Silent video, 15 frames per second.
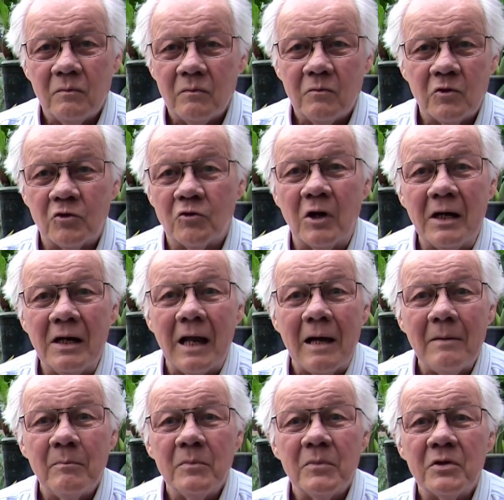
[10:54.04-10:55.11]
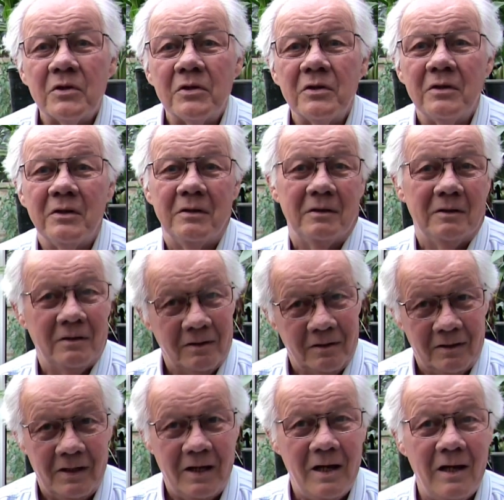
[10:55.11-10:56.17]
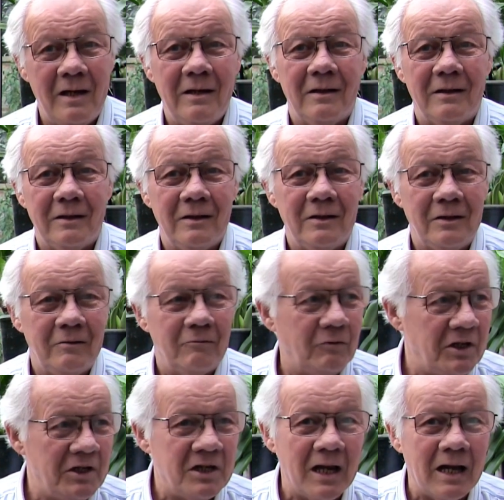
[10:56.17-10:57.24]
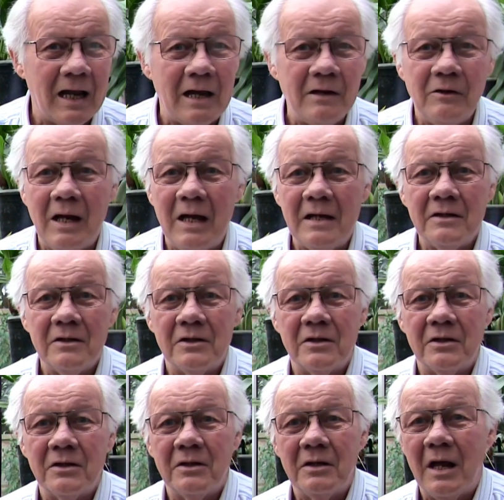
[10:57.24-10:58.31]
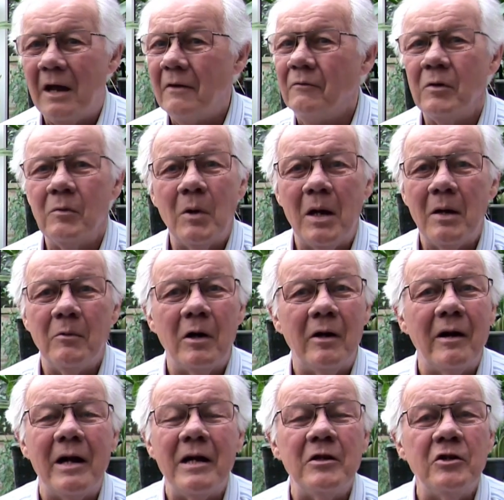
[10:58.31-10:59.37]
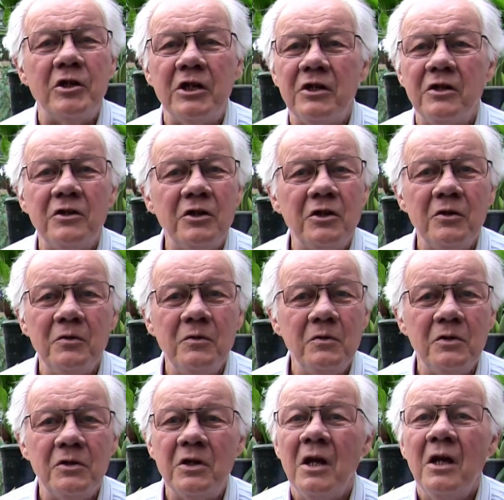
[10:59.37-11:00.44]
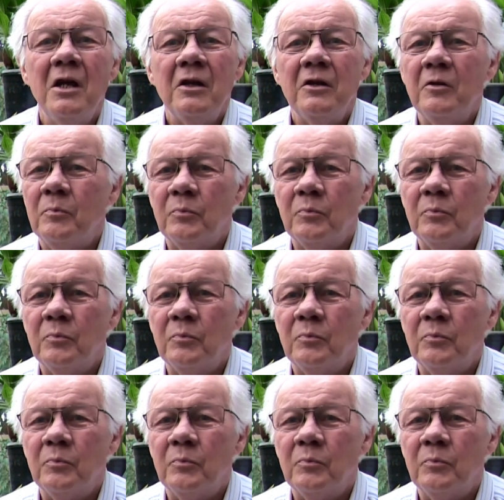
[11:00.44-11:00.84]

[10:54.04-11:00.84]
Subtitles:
street lamps, yeah, retail outlets, everywhere where energy is used, the